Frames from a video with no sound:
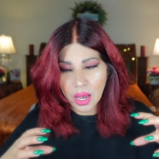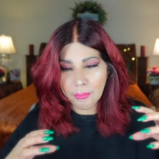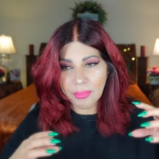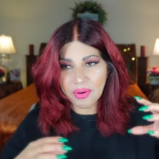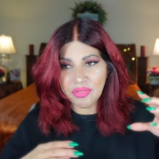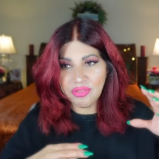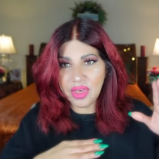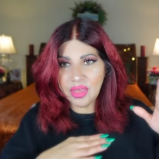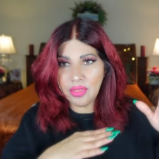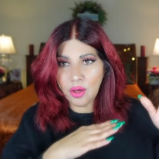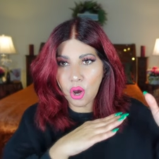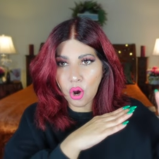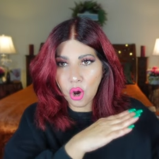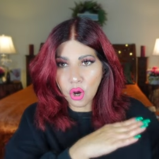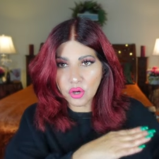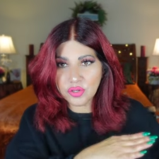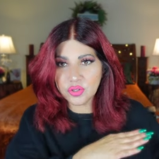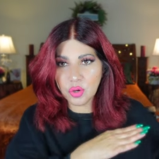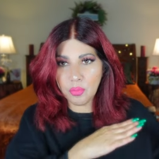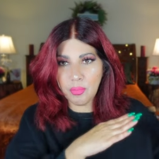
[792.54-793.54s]
But then
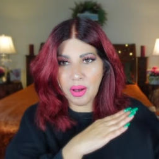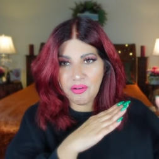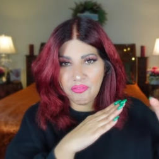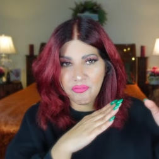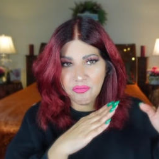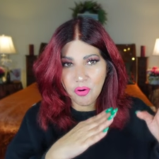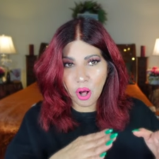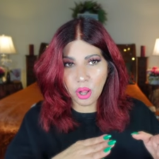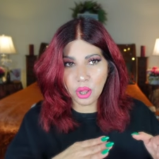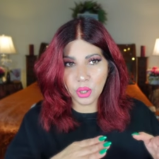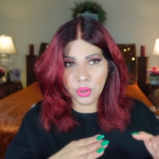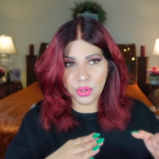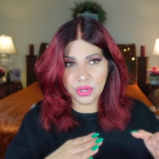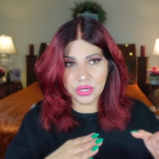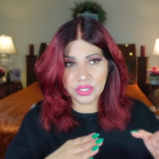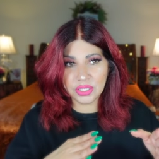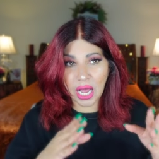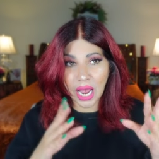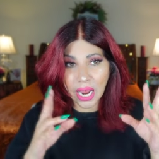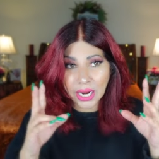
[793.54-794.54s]
also my
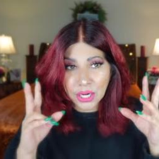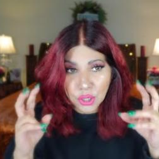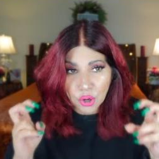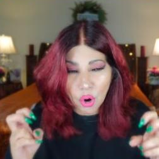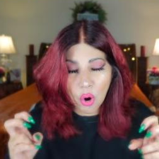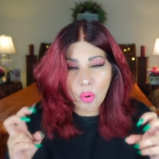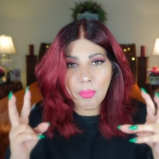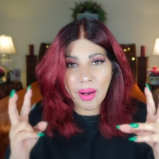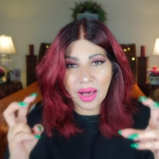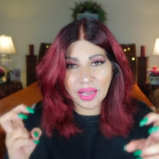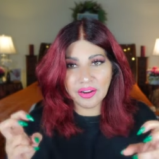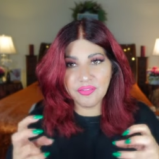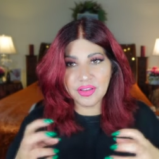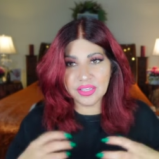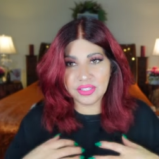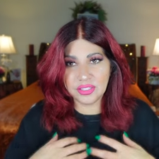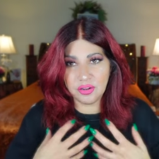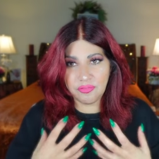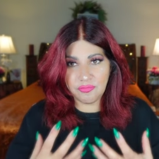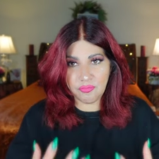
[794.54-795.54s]
followers, I know
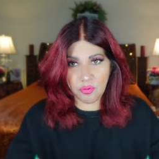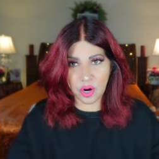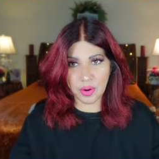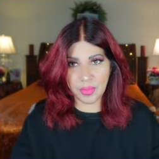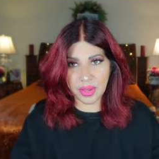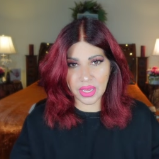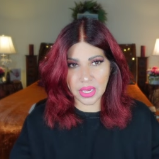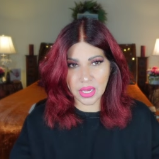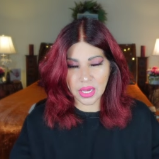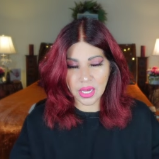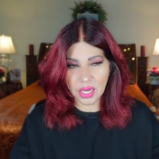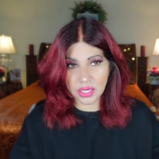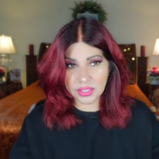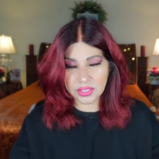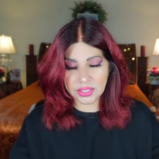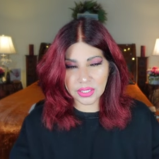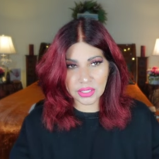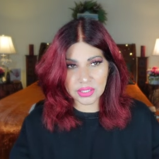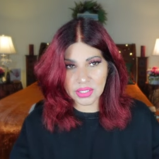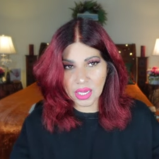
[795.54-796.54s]
manifested for me
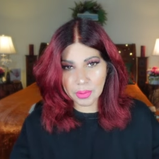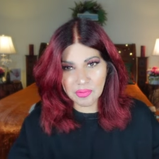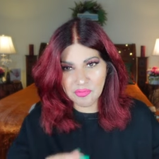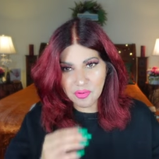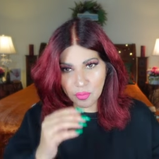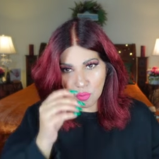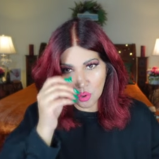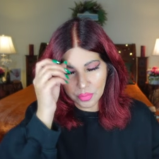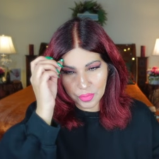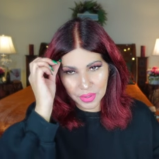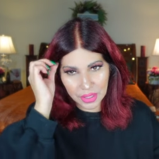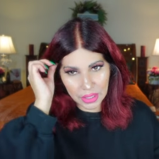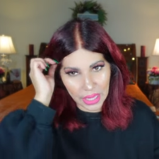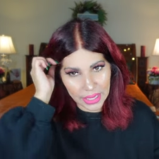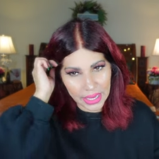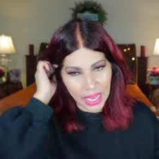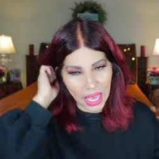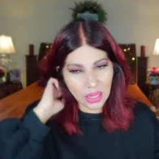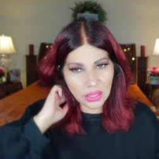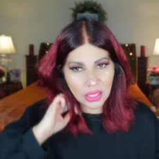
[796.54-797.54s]
because some of them would be
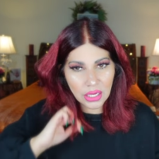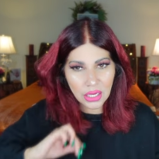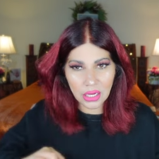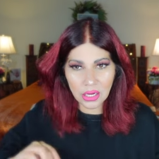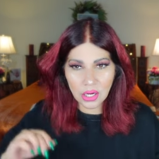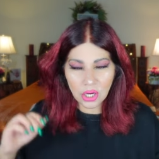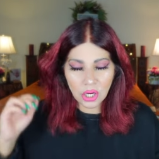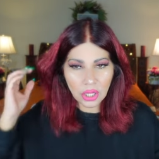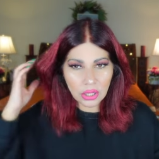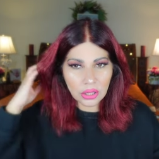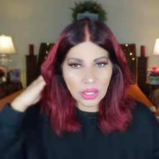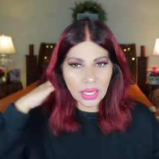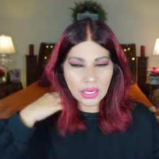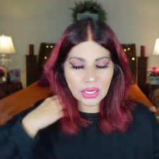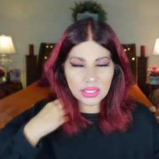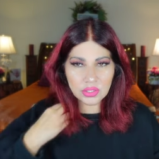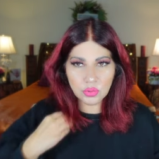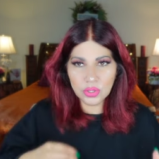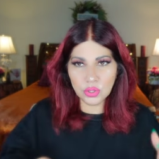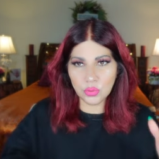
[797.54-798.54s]
like, Ellie, like,
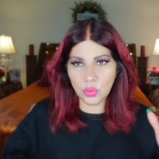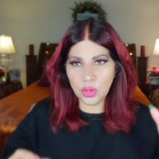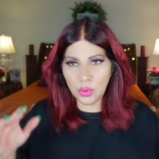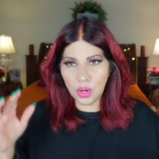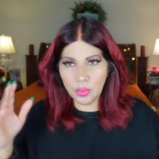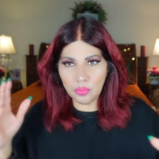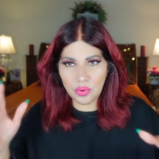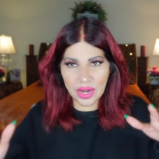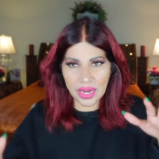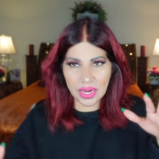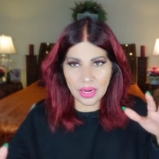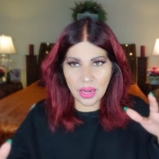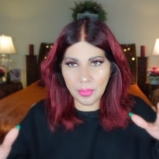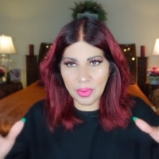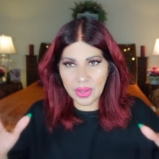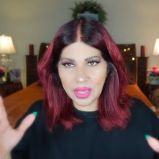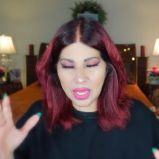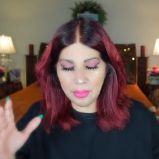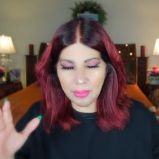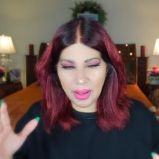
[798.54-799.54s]
because we, we were breaking
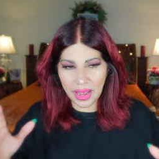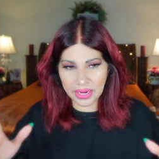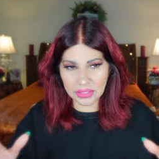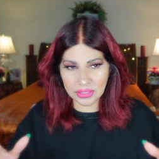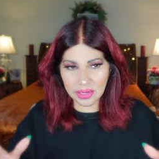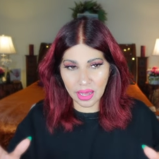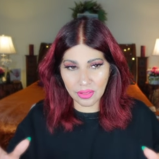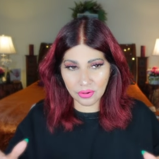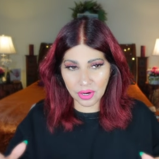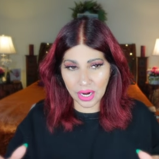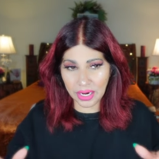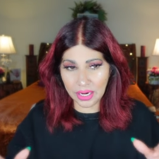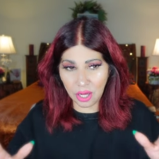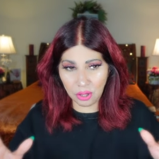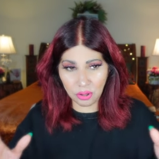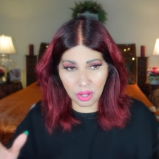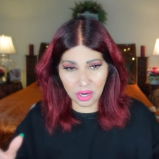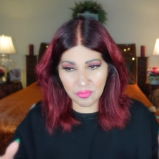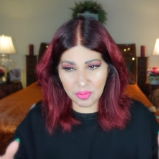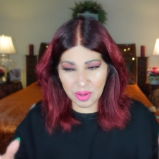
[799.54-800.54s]
up and getting back together. And
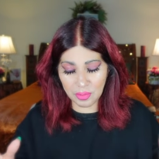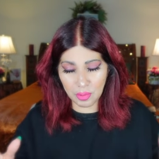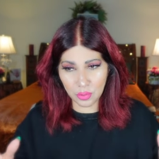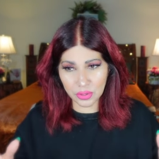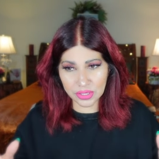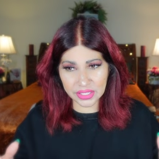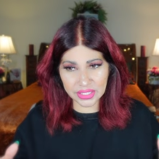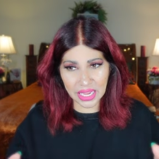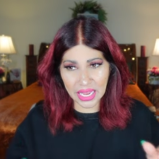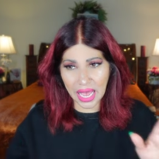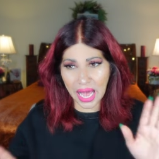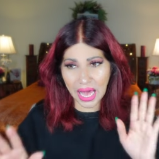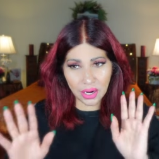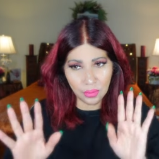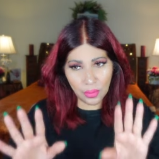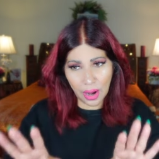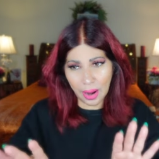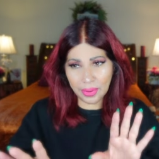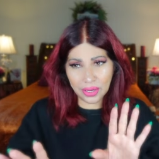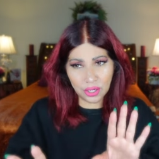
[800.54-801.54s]
a lot of people were saying, I
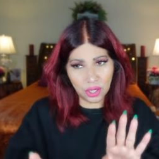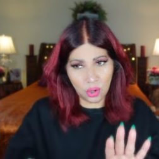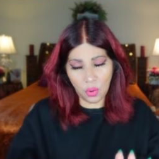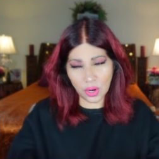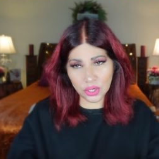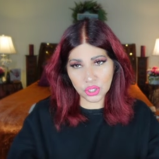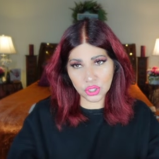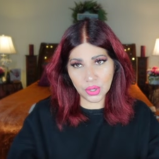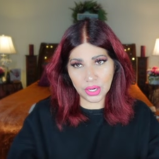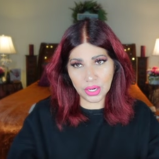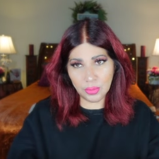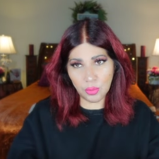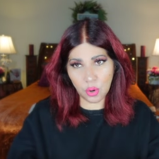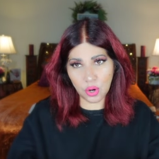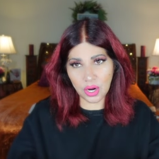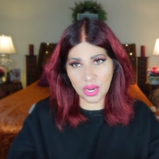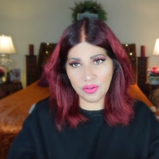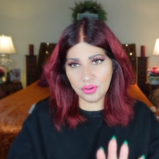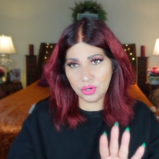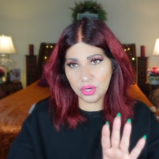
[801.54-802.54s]
am not going to watch you
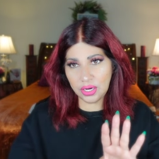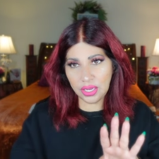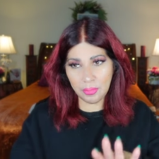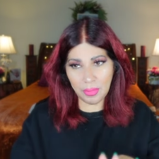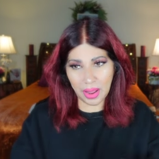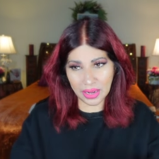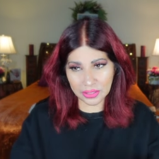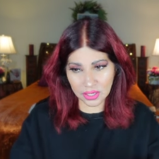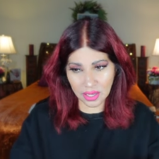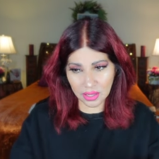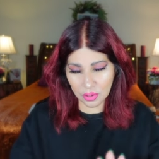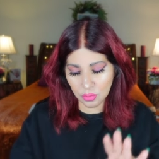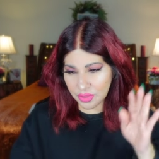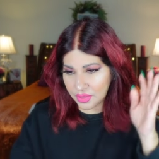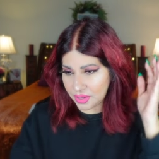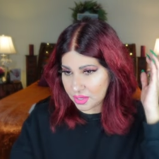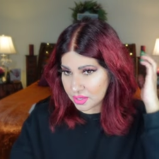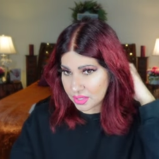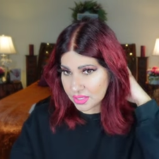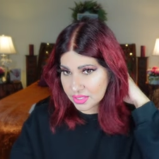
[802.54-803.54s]
anymore if you're going to get back together
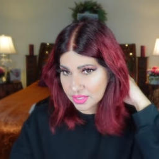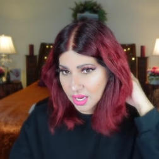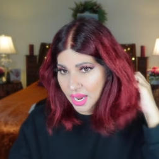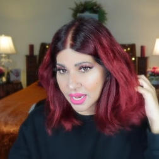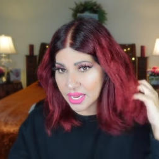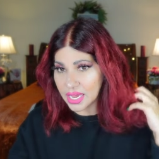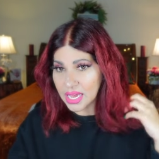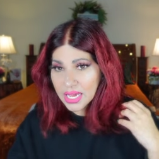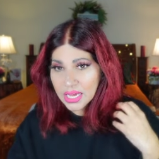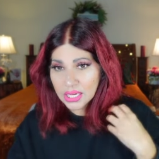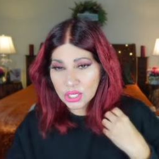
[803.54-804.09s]
with this guy.